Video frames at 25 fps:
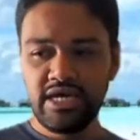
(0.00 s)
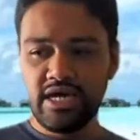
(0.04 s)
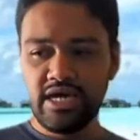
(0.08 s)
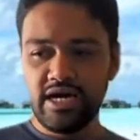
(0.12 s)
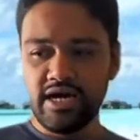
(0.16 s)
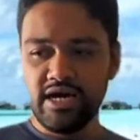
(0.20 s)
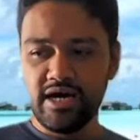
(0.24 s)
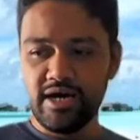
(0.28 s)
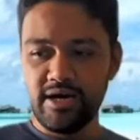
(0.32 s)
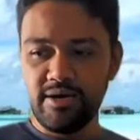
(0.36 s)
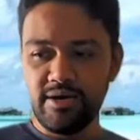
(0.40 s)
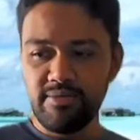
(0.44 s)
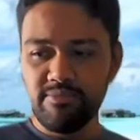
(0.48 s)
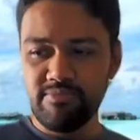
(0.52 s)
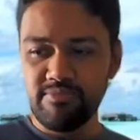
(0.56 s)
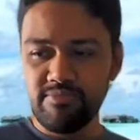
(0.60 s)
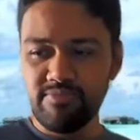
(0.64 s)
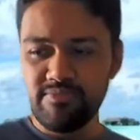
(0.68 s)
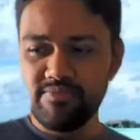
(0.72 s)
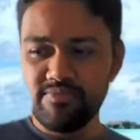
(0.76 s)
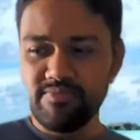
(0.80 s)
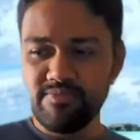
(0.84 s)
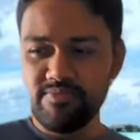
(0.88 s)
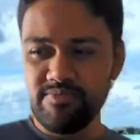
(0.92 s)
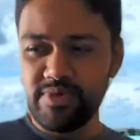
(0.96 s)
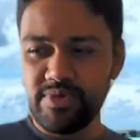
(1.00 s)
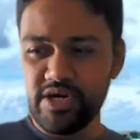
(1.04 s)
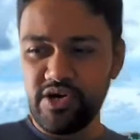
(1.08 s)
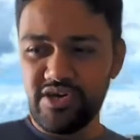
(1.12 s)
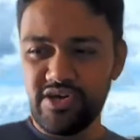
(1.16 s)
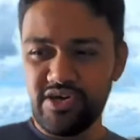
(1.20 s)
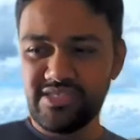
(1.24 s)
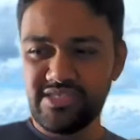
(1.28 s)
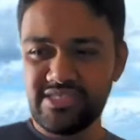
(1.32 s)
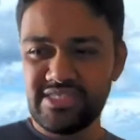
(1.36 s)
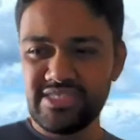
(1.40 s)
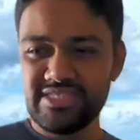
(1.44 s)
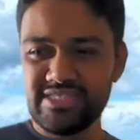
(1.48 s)
um,
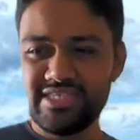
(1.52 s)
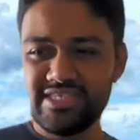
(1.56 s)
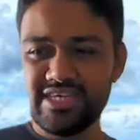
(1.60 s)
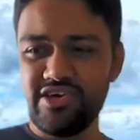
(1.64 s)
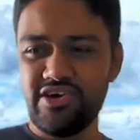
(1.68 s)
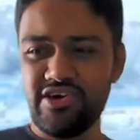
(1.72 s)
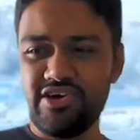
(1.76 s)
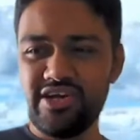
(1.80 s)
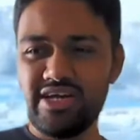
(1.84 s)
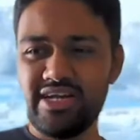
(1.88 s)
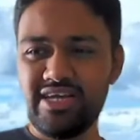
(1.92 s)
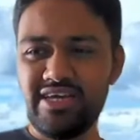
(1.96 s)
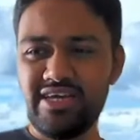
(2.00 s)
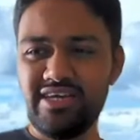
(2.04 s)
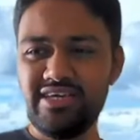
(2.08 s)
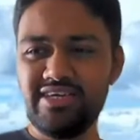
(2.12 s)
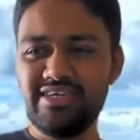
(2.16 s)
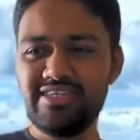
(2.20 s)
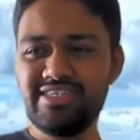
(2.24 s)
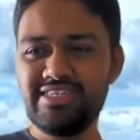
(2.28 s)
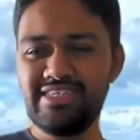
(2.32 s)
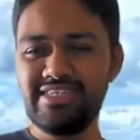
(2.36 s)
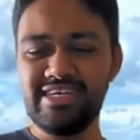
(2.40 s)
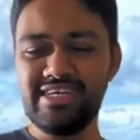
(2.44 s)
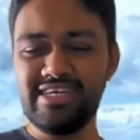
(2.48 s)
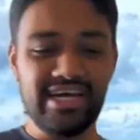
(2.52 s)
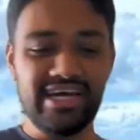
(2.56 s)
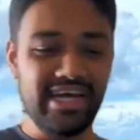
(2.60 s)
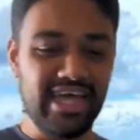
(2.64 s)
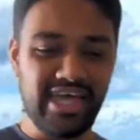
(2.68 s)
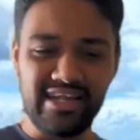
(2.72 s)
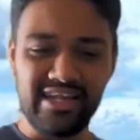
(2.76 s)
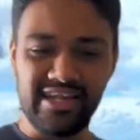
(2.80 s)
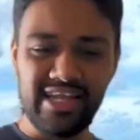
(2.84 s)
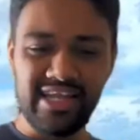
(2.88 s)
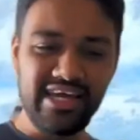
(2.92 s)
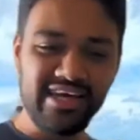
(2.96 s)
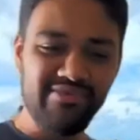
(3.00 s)
because security,
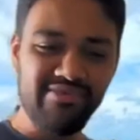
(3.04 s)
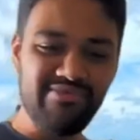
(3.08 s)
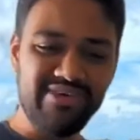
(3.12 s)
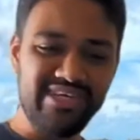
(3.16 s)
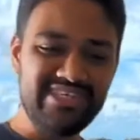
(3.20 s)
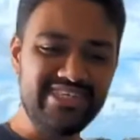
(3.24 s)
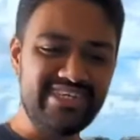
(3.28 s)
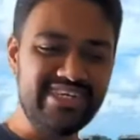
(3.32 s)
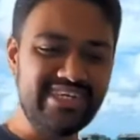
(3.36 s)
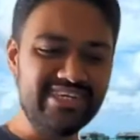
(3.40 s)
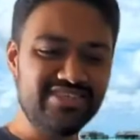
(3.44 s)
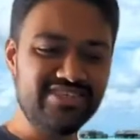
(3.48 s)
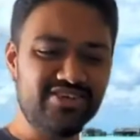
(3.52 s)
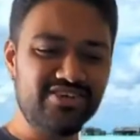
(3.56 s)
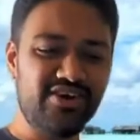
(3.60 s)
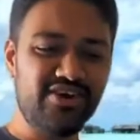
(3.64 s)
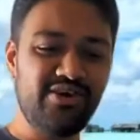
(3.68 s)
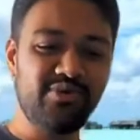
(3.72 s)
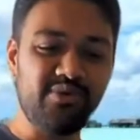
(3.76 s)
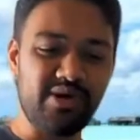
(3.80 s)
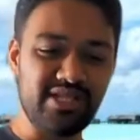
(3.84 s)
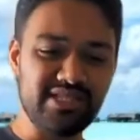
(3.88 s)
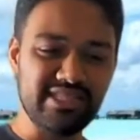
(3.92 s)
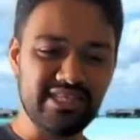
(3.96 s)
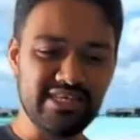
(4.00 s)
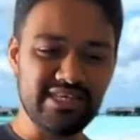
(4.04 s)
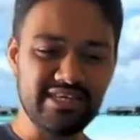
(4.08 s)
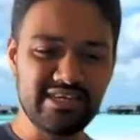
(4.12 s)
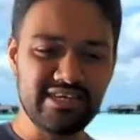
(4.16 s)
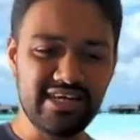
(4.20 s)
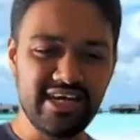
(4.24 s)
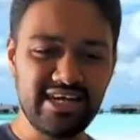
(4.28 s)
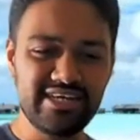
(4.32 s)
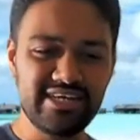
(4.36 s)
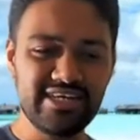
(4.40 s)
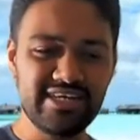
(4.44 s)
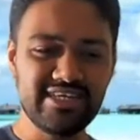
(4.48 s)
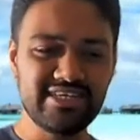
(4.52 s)
again, like I mentioned, it's not one thing,
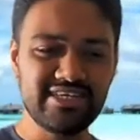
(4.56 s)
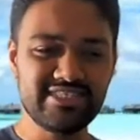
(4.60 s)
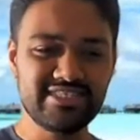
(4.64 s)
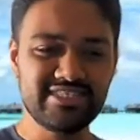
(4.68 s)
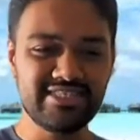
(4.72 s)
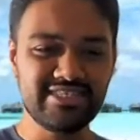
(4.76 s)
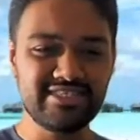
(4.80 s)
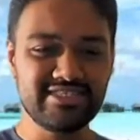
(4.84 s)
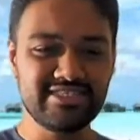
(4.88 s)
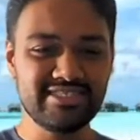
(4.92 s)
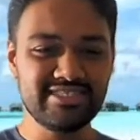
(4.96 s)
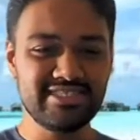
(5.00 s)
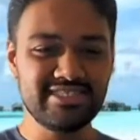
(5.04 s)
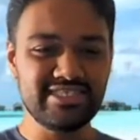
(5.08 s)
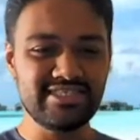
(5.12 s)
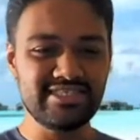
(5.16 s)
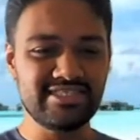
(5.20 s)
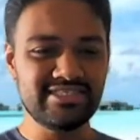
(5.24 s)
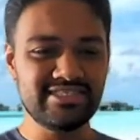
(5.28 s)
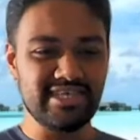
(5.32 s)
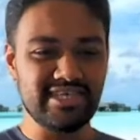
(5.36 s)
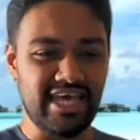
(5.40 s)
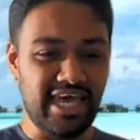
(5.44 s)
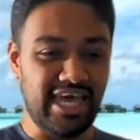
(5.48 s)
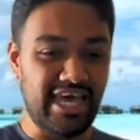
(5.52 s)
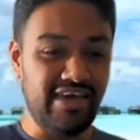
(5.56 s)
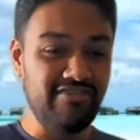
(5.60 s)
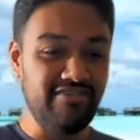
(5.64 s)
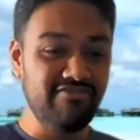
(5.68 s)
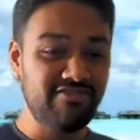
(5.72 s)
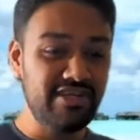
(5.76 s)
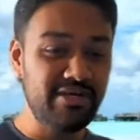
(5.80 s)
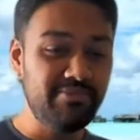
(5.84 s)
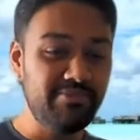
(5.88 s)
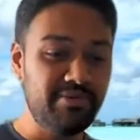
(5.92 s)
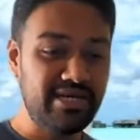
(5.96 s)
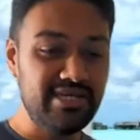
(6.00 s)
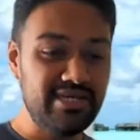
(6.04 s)
right? It's
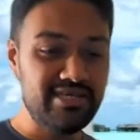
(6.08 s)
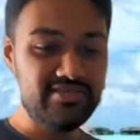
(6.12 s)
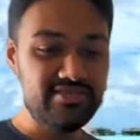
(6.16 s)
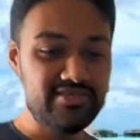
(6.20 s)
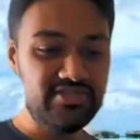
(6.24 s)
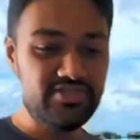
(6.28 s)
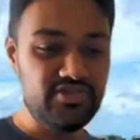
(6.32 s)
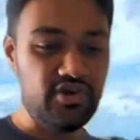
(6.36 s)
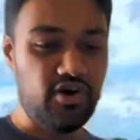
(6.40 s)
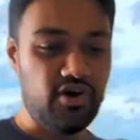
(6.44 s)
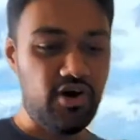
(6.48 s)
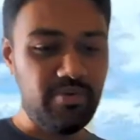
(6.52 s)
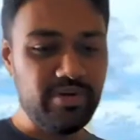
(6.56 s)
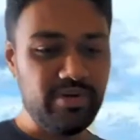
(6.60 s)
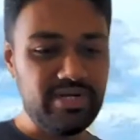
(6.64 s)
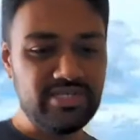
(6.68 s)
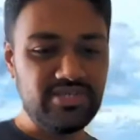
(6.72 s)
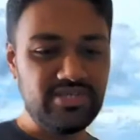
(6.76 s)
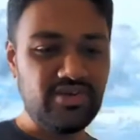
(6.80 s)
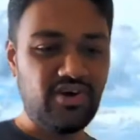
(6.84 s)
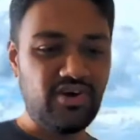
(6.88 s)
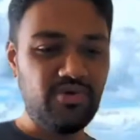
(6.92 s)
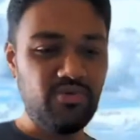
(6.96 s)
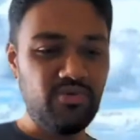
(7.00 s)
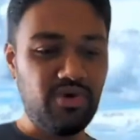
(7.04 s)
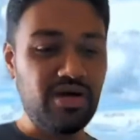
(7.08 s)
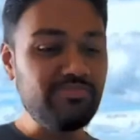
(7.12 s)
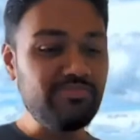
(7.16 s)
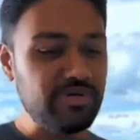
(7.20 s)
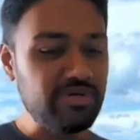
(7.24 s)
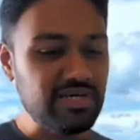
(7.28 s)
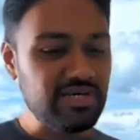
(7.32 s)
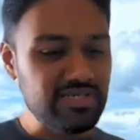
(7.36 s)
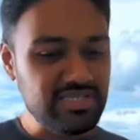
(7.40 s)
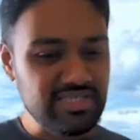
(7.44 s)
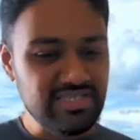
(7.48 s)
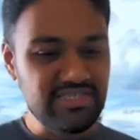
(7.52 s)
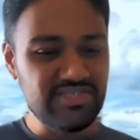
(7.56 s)
everybody's job. It's not one
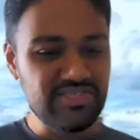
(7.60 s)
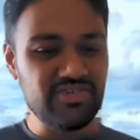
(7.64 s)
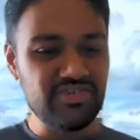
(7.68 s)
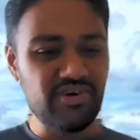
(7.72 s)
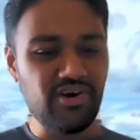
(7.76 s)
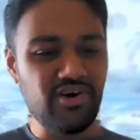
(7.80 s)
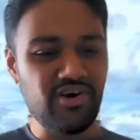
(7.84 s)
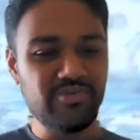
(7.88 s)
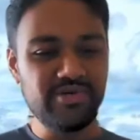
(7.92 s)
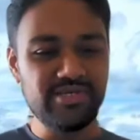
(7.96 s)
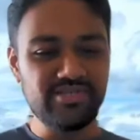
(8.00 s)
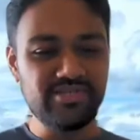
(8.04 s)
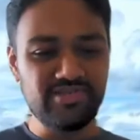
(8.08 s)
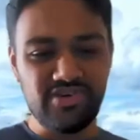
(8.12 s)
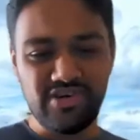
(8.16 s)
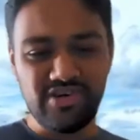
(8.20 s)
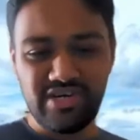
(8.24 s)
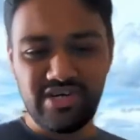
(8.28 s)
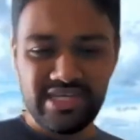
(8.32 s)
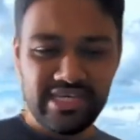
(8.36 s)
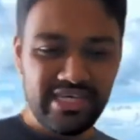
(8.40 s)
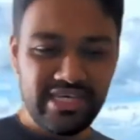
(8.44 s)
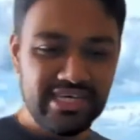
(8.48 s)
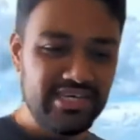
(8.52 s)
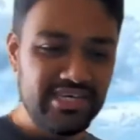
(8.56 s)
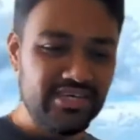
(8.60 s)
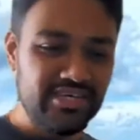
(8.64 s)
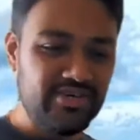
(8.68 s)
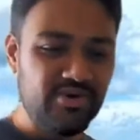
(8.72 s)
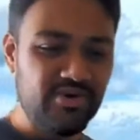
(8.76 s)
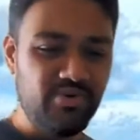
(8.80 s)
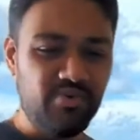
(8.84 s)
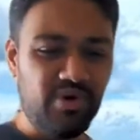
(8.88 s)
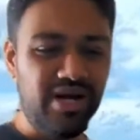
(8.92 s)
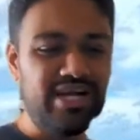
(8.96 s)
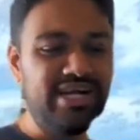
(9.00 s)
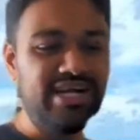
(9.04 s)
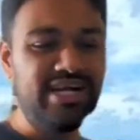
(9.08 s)
person's job. It's not
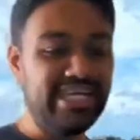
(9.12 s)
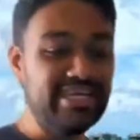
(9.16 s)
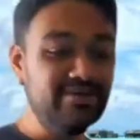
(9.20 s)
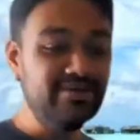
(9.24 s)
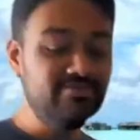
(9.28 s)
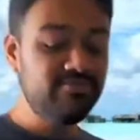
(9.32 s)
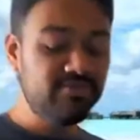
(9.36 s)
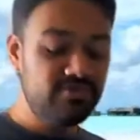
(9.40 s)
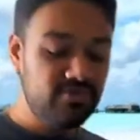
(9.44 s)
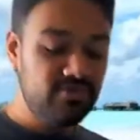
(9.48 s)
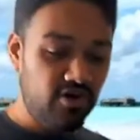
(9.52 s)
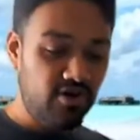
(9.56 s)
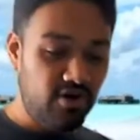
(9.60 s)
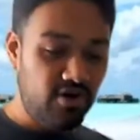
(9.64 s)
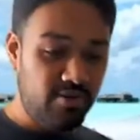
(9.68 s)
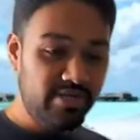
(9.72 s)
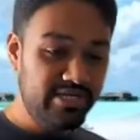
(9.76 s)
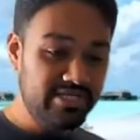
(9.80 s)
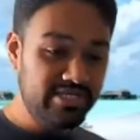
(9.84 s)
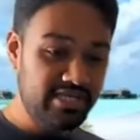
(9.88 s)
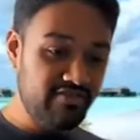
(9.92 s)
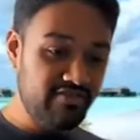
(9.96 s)
one team's job. It's